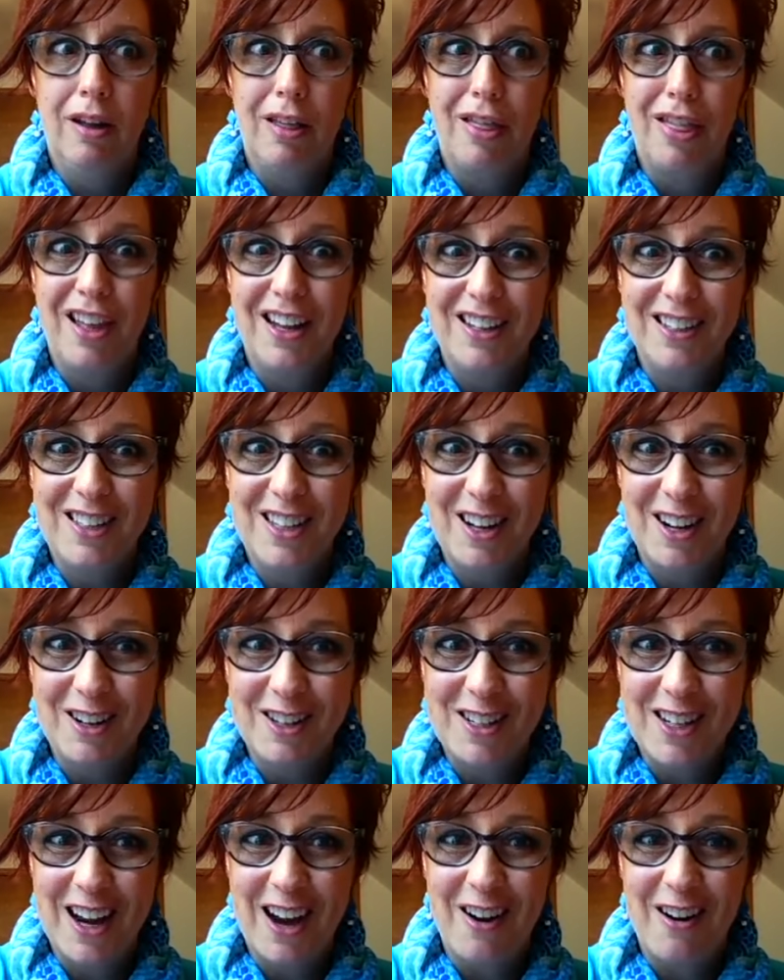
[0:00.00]
things that are
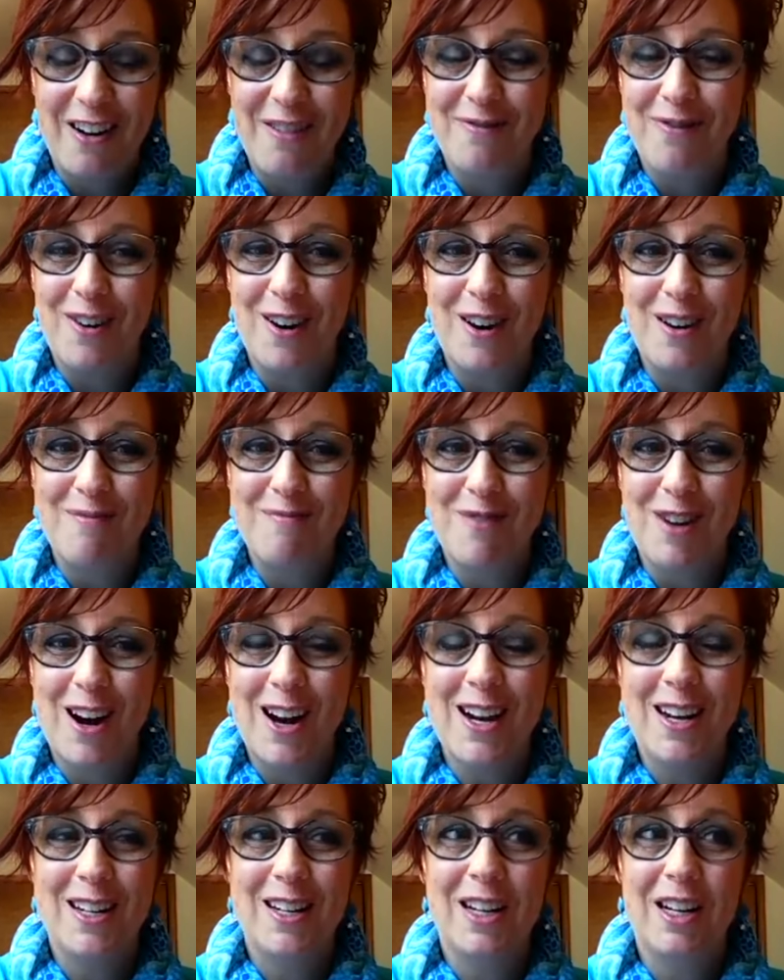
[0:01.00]
scary for them,
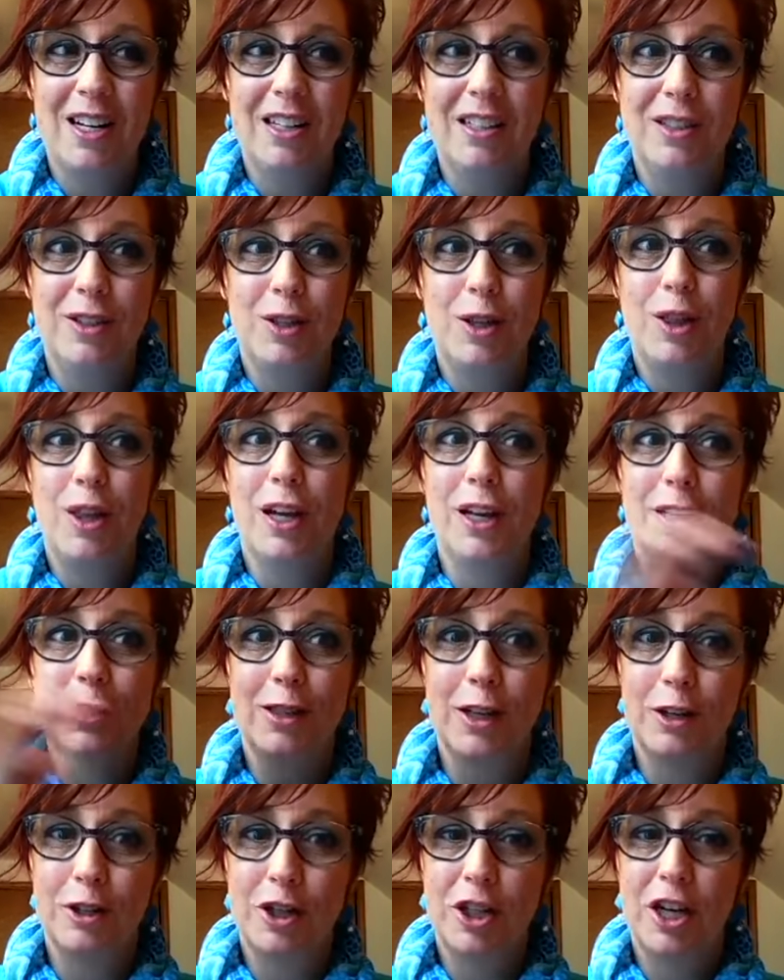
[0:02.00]
right? Because things
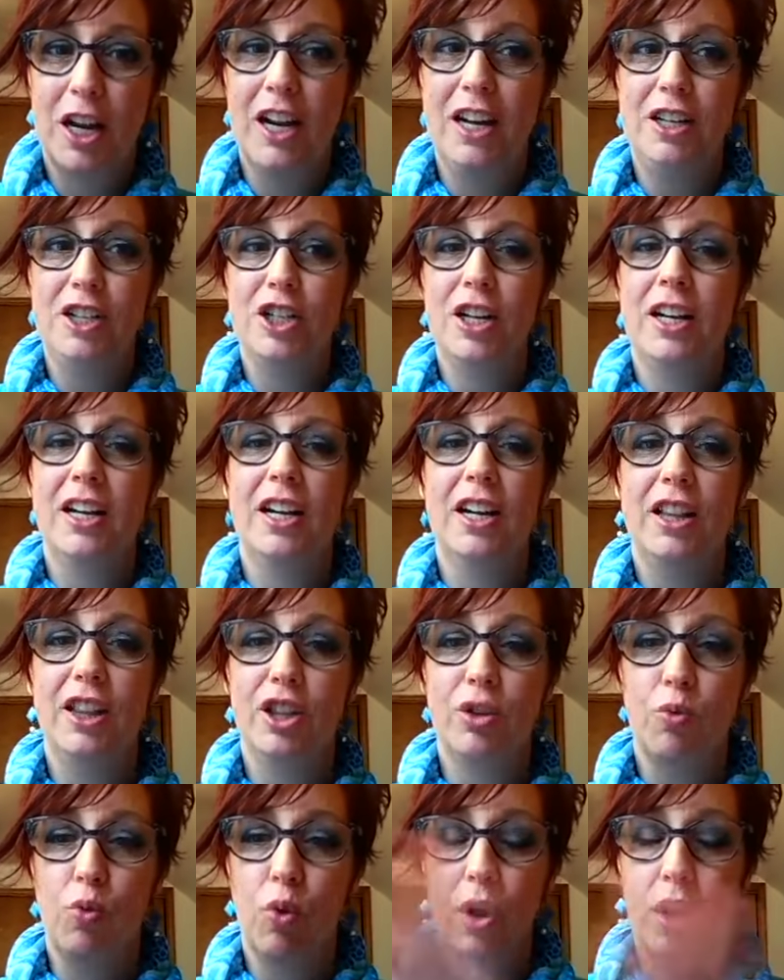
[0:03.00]
are changing in the
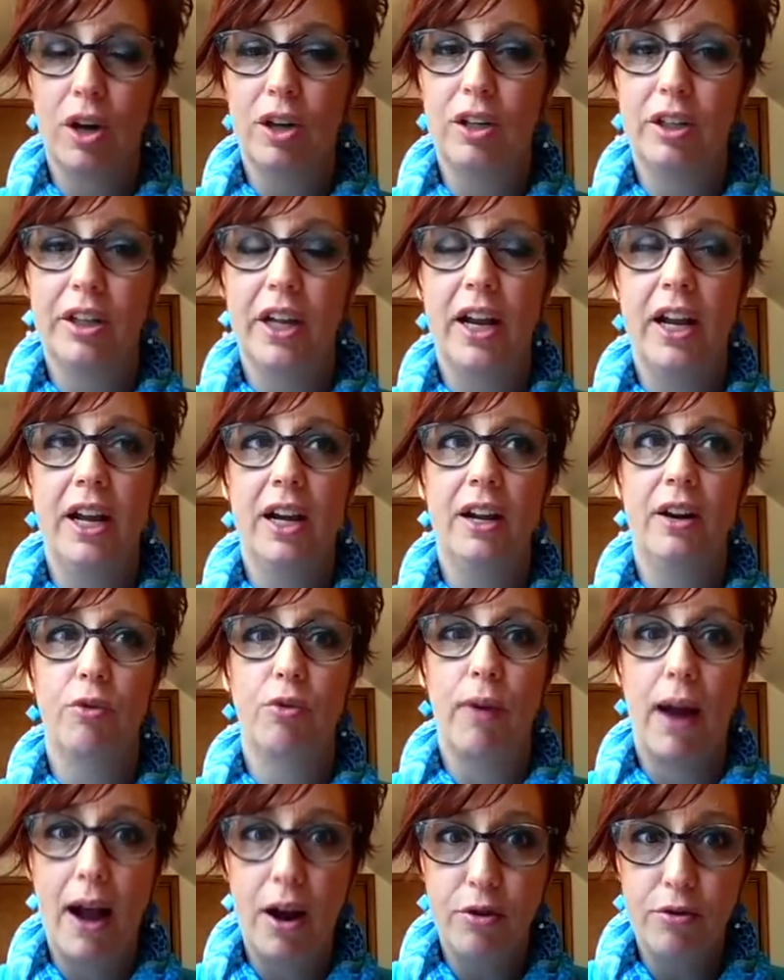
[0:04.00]
world and
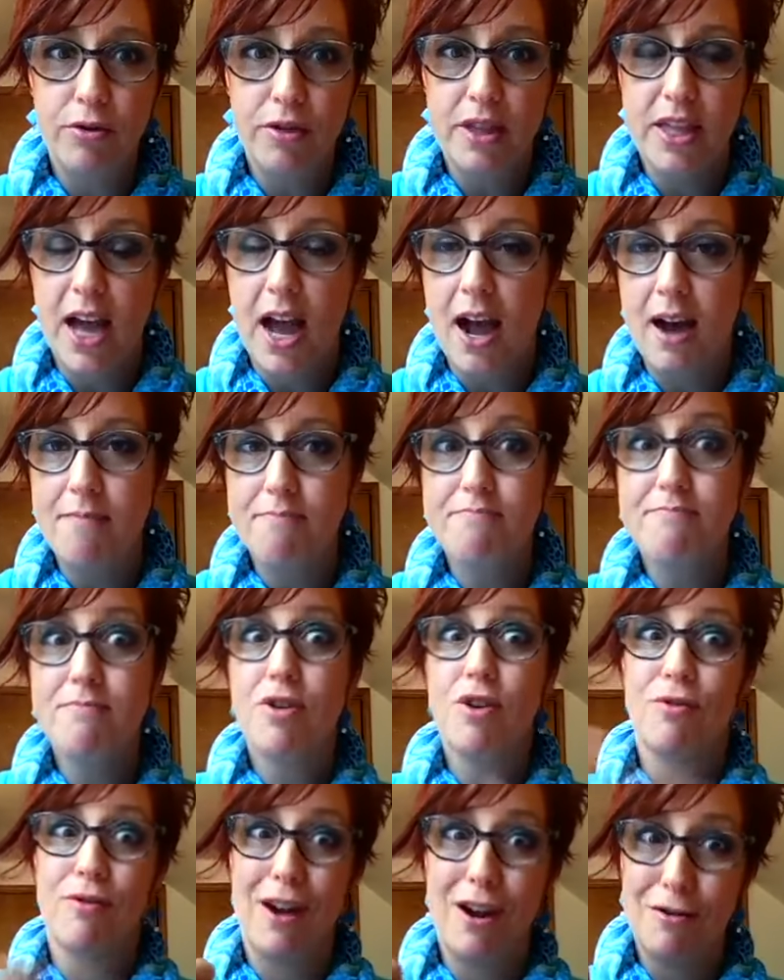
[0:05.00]
around them,
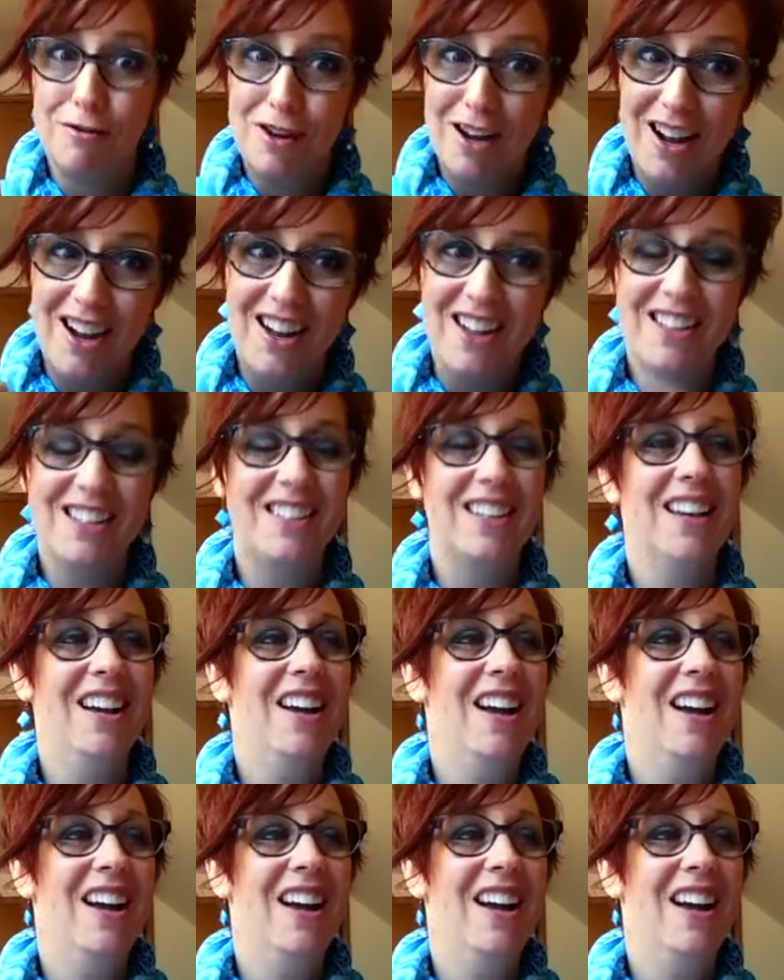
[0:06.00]
around us.